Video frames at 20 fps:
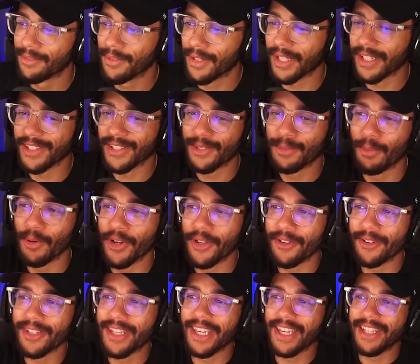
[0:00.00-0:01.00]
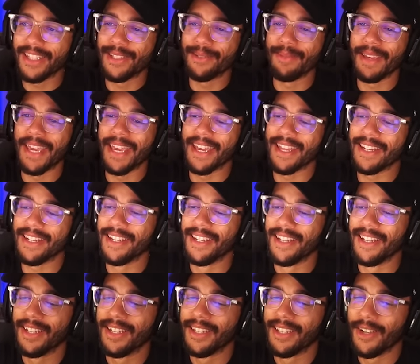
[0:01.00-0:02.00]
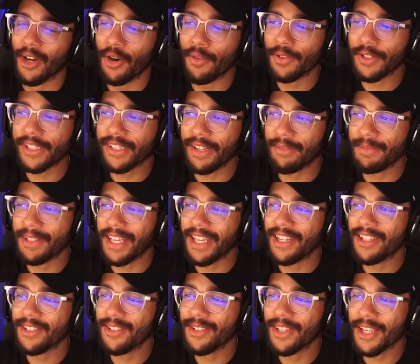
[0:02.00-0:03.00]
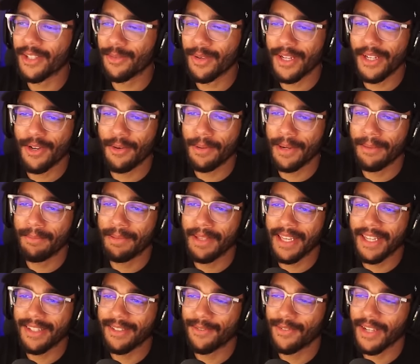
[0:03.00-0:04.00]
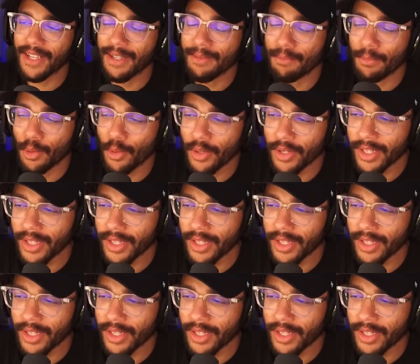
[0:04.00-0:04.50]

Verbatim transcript: Fucking spoiled kids, man. Overstimulated too. That's why nobody plays fucking board